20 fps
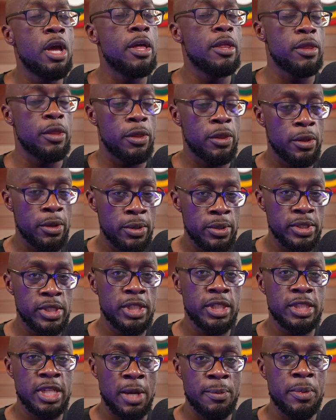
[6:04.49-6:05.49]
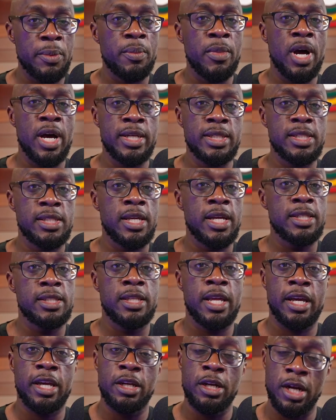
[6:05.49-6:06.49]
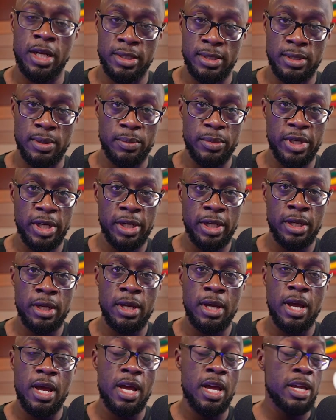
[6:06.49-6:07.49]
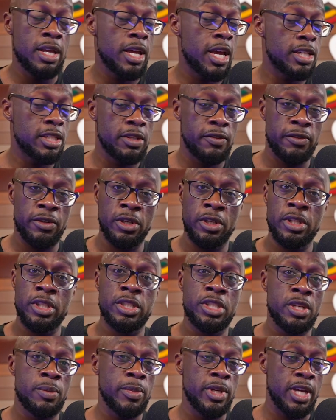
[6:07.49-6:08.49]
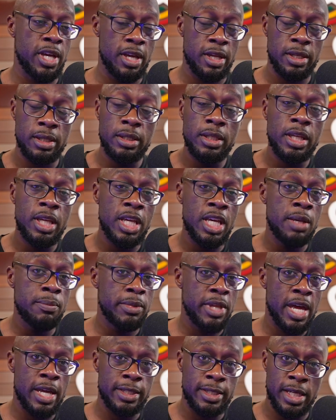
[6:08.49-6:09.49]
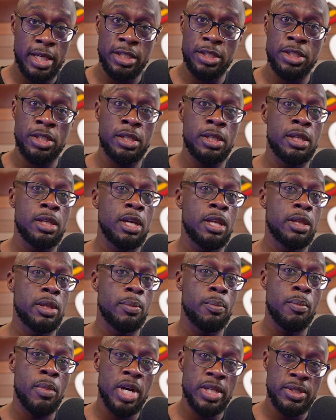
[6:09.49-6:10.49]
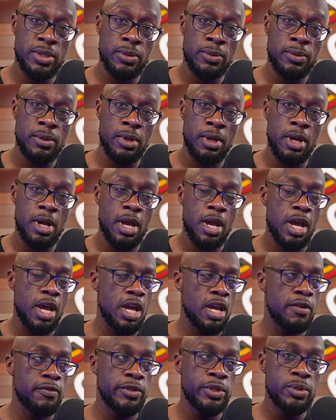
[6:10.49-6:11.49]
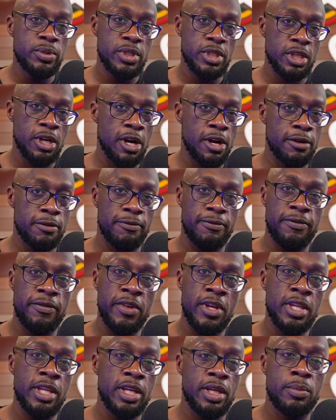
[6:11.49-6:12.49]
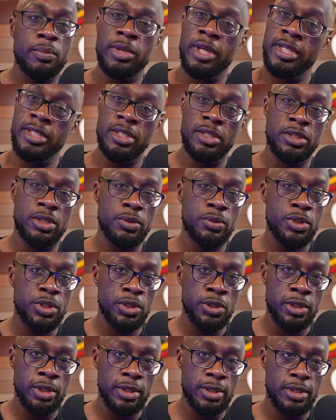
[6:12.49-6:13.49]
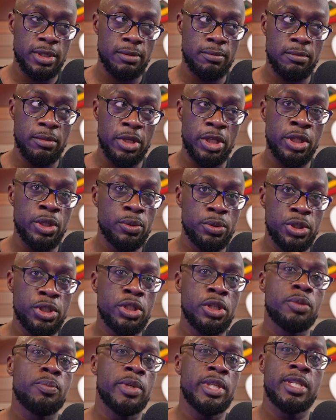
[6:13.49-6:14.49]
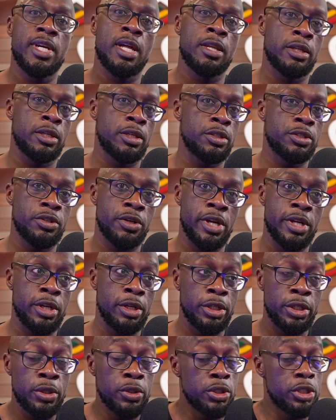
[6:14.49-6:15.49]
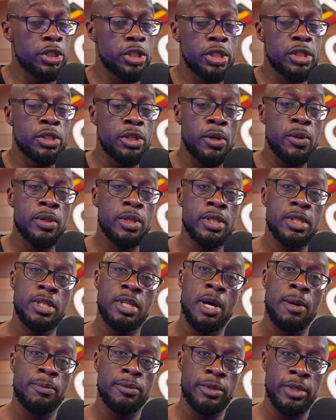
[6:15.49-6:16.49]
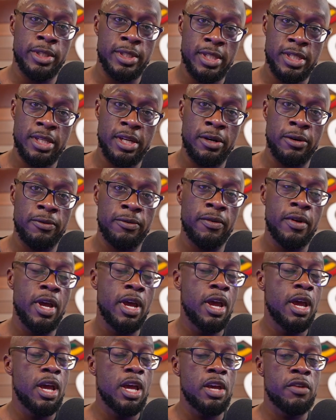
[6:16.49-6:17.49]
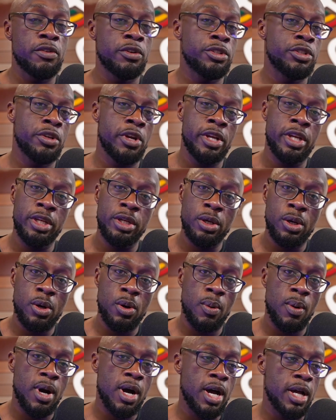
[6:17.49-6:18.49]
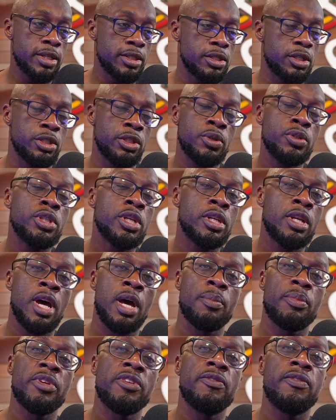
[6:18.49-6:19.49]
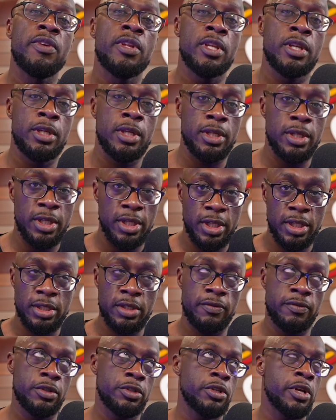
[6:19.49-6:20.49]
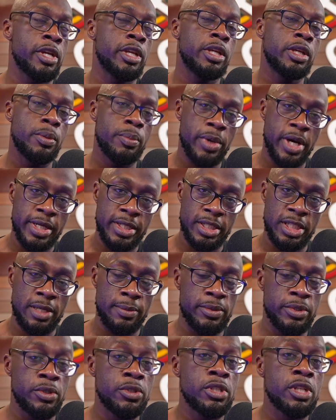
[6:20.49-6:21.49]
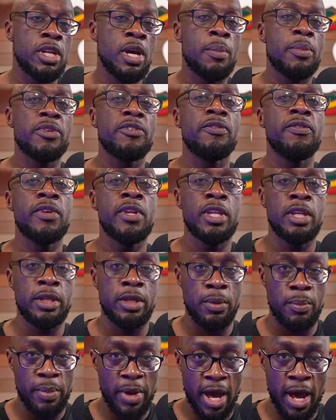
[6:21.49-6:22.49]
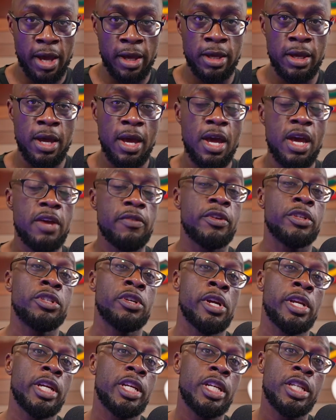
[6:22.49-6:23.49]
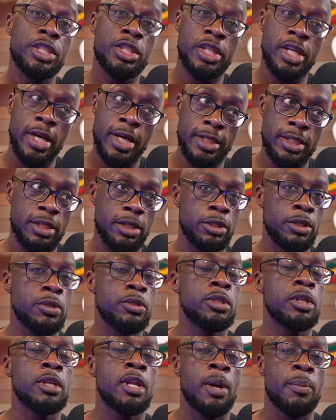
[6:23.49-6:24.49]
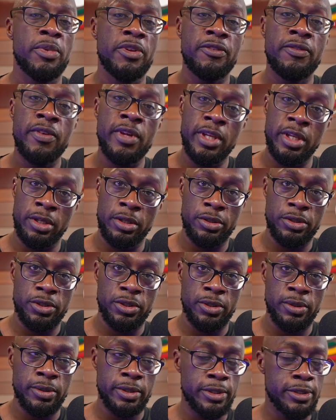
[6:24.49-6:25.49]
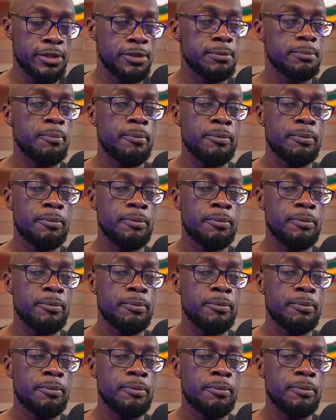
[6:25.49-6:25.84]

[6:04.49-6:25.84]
Those are the type of mindsets that can hurt somebody. Yes, if you're in the gym again, keep that tension in the muscle. If you start feeling in places you shouldn't, you should be telling your trainer. You should just know to stop itself. If you're training your quads, you should not be feeling your knees. If you're training your biceps, you should not be feeling your back. If you're training your chest, you should not be feeling your shoulders.